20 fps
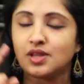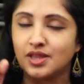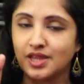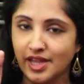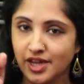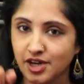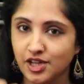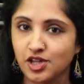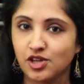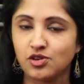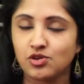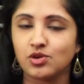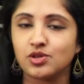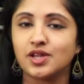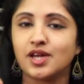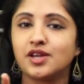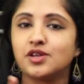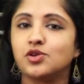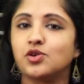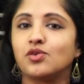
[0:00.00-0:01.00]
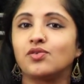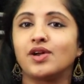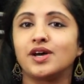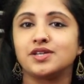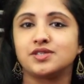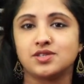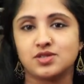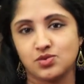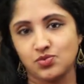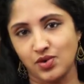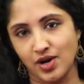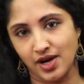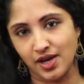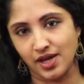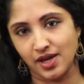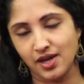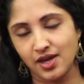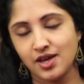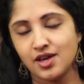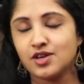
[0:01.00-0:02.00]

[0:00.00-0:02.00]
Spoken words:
letting you know that your rice is ready.